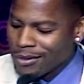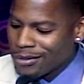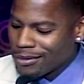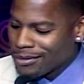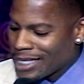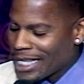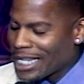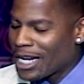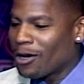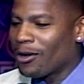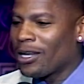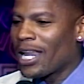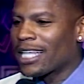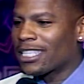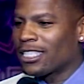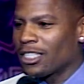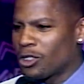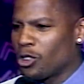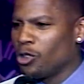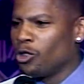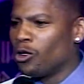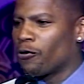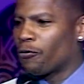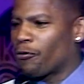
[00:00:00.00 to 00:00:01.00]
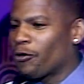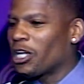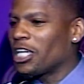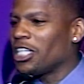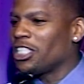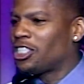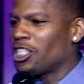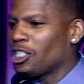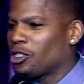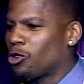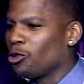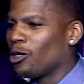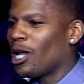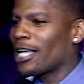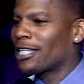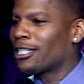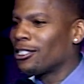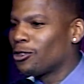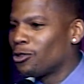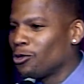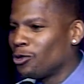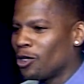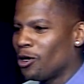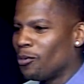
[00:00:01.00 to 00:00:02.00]
They don't like to do the freaky shit you like to
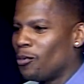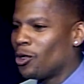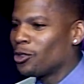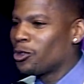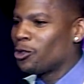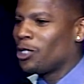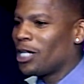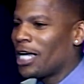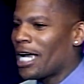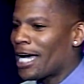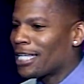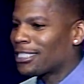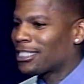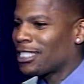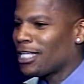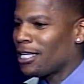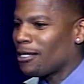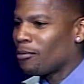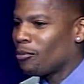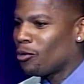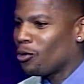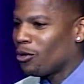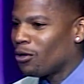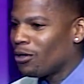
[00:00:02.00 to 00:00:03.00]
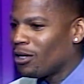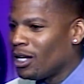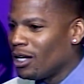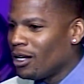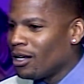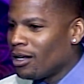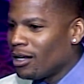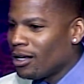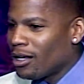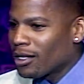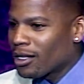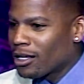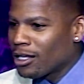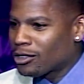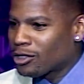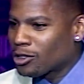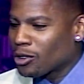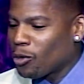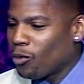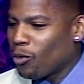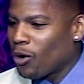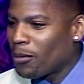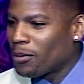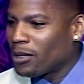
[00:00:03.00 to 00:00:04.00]
do no more, do they? I seen, boy, get
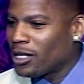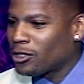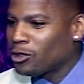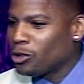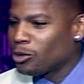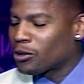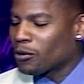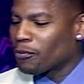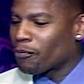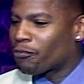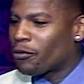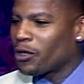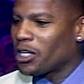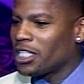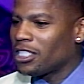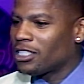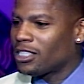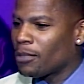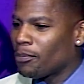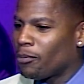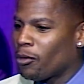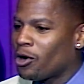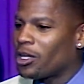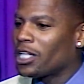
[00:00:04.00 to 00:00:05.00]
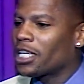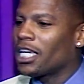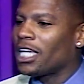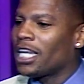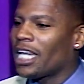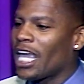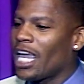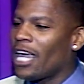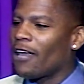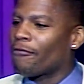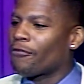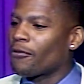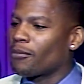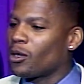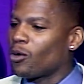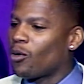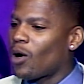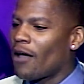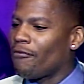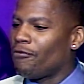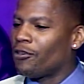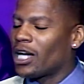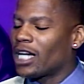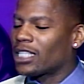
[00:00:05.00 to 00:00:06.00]
your woman to do some freaky shit. Boy, to get hair from your
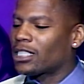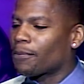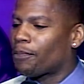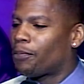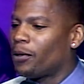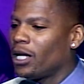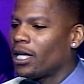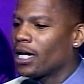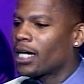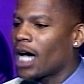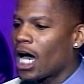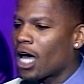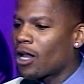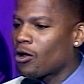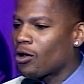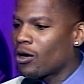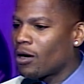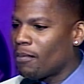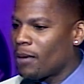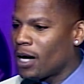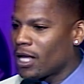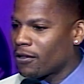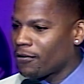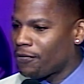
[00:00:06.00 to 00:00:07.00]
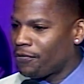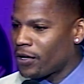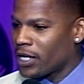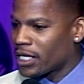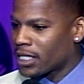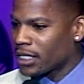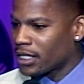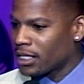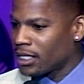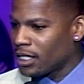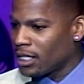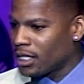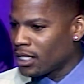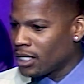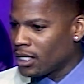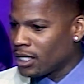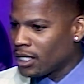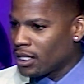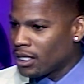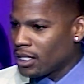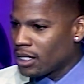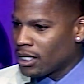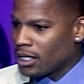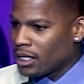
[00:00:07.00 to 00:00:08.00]
wife, you got to pull a gun on a motherfucker.
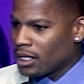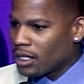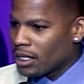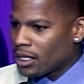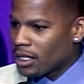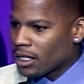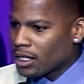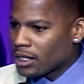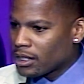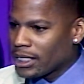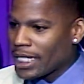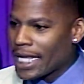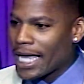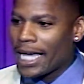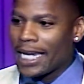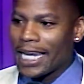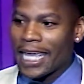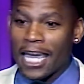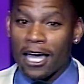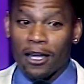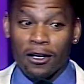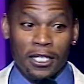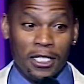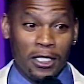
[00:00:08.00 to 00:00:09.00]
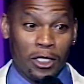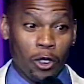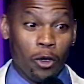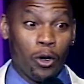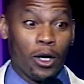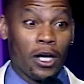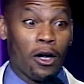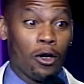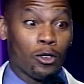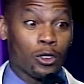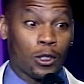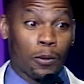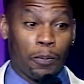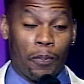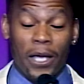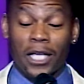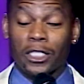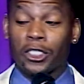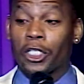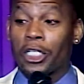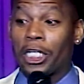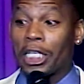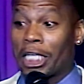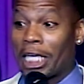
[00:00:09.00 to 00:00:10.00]
Now they only do it on
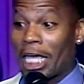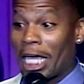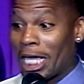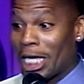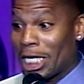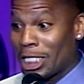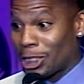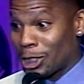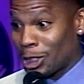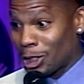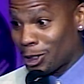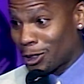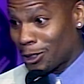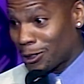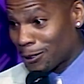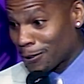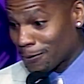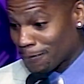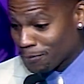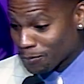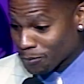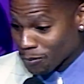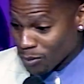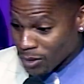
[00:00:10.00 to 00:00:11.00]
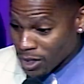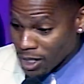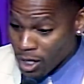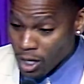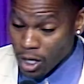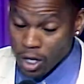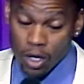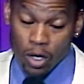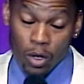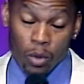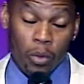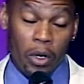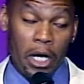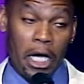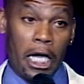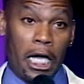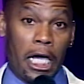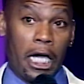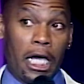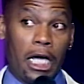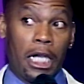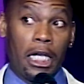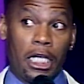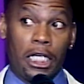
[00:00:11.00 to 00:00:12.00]
special occasions.
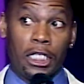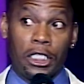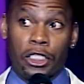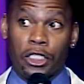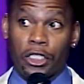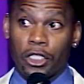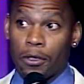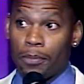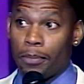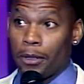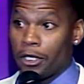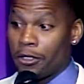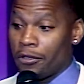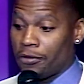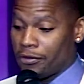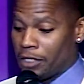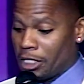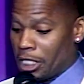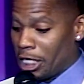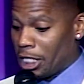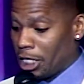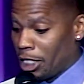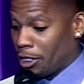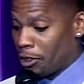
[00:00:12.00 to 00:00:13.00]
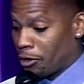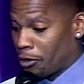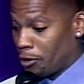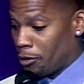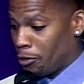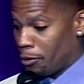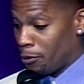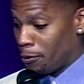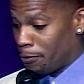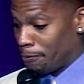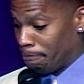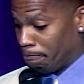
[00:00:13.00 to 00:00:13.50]
Well, it's your birthday, so